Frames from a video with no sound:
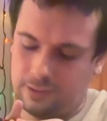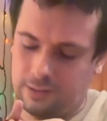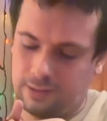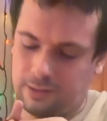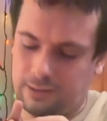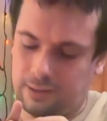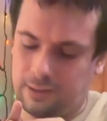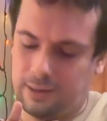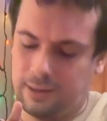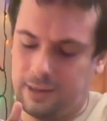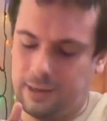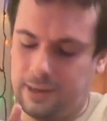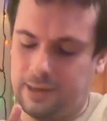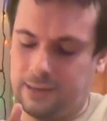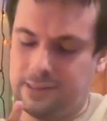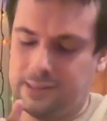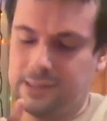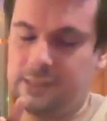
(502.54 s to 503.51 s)
get it
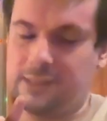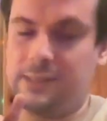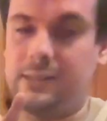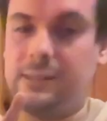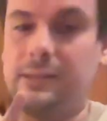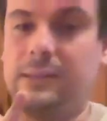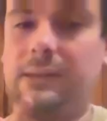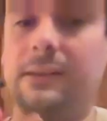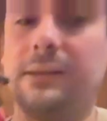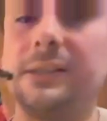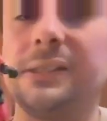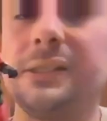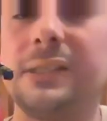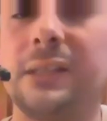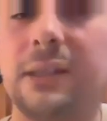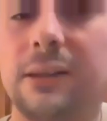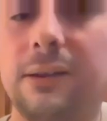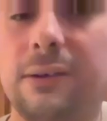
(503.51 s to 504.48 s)
into
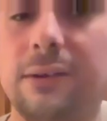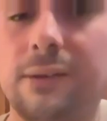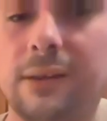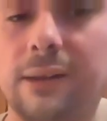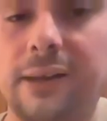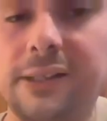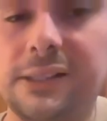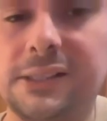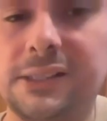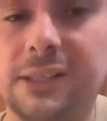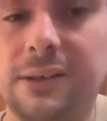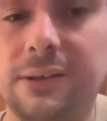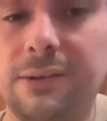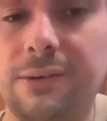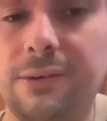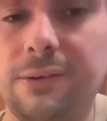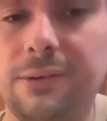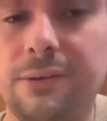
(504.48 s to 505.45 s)
like
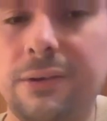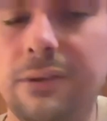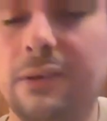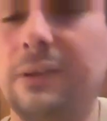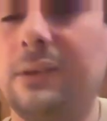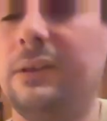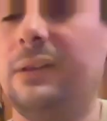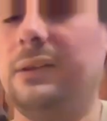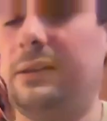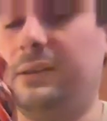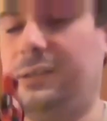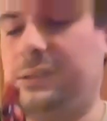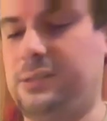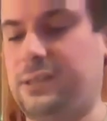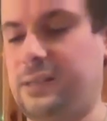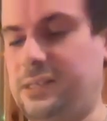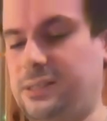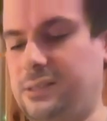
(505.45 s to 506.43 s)
so.
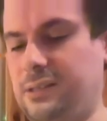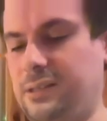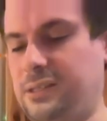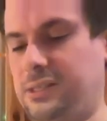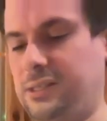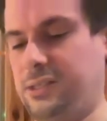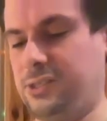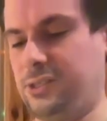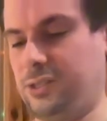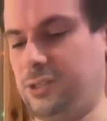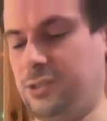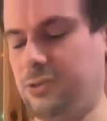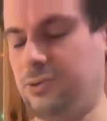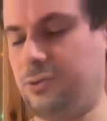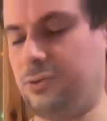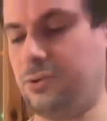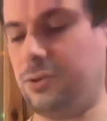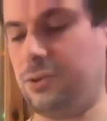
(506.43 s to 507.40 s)
So that's nicely
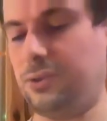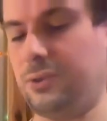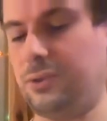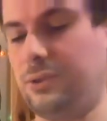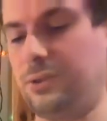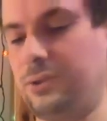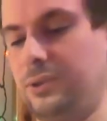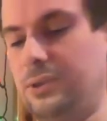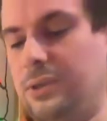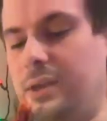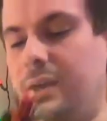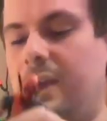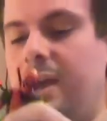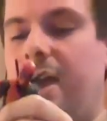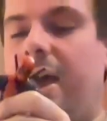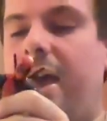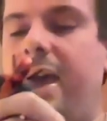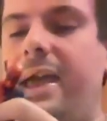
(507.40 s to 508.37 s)
secured.
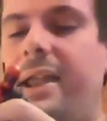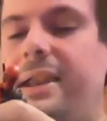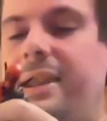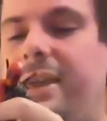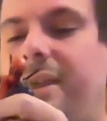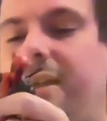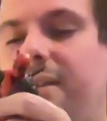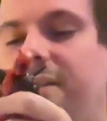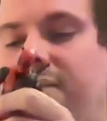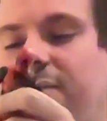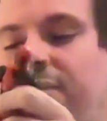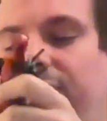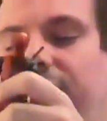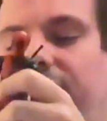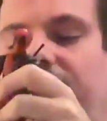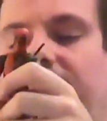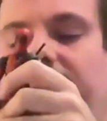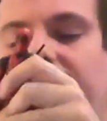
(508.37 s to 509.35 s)
And then
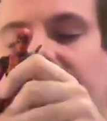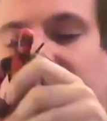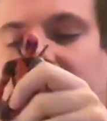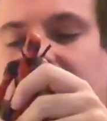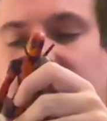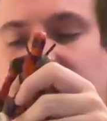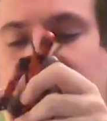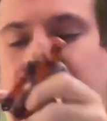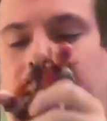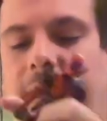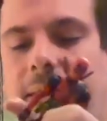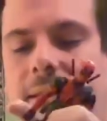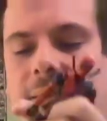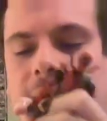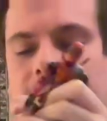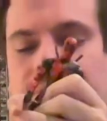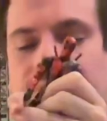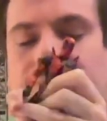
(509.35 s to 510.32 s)
finally,
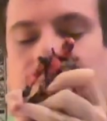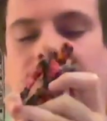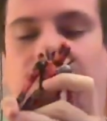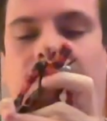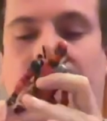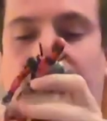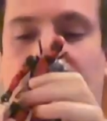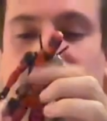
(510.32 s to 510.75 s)
for